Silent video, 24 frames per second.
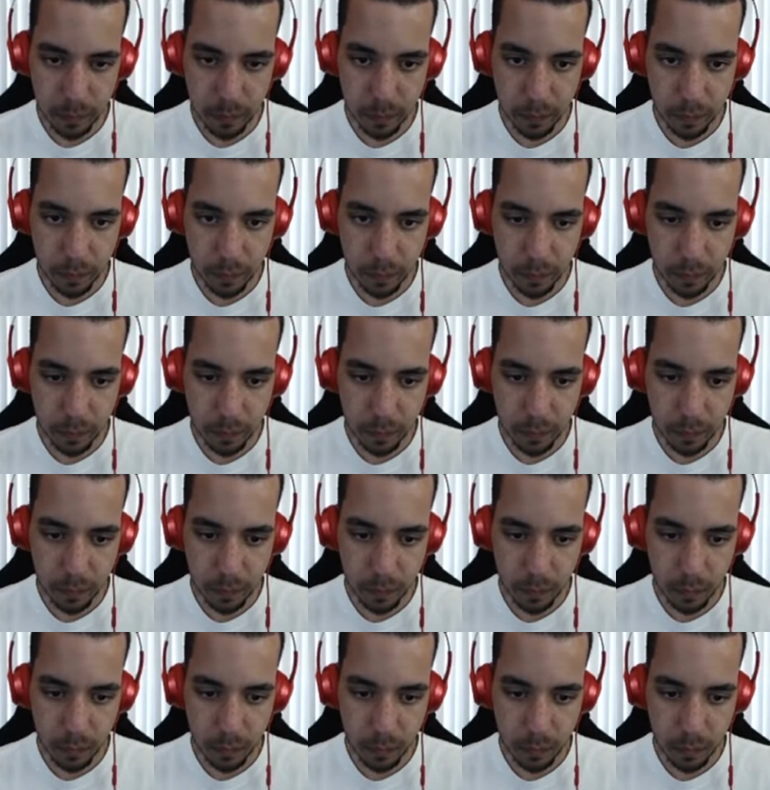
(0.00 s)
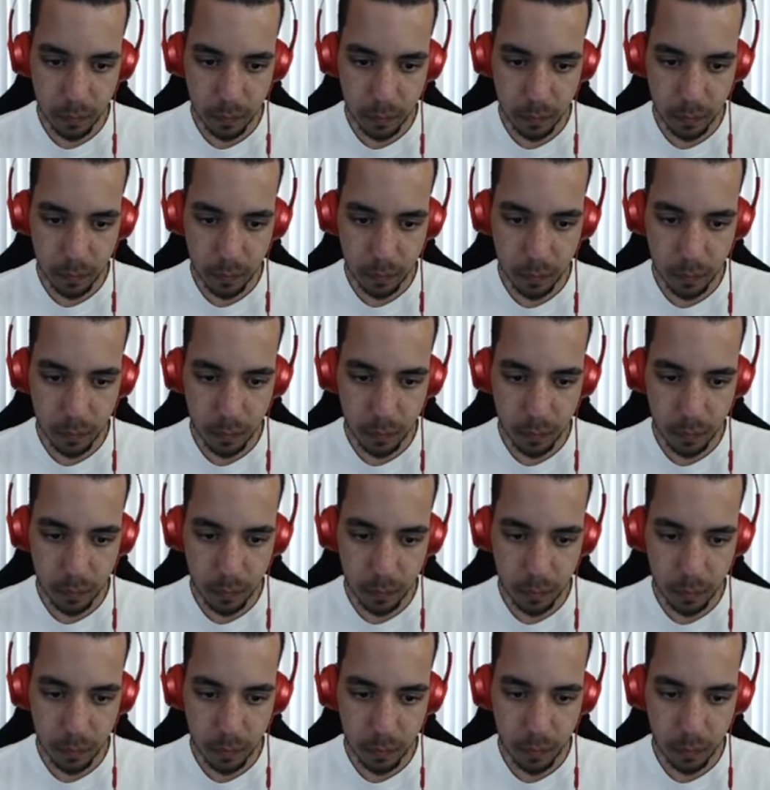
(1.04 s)

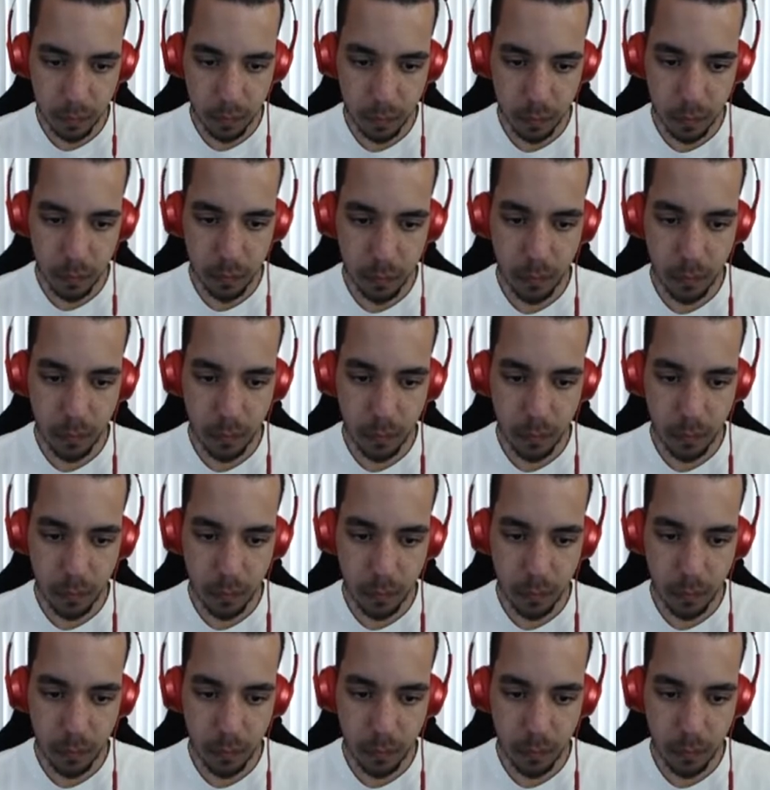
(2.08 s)
(silence)